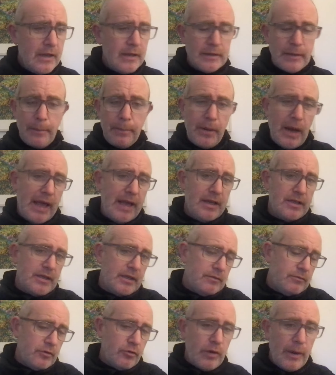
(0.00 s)
the play as a
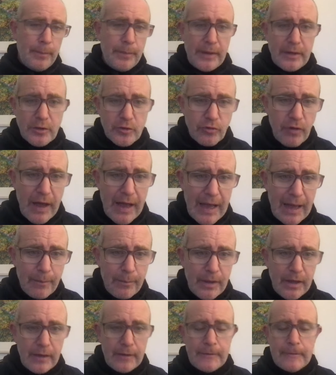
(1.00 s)
gripping
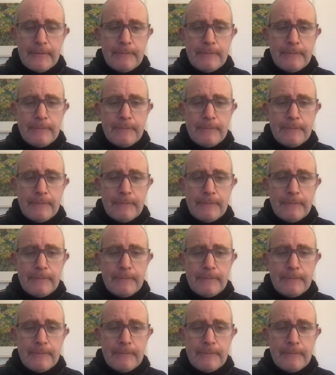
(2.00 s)
drama.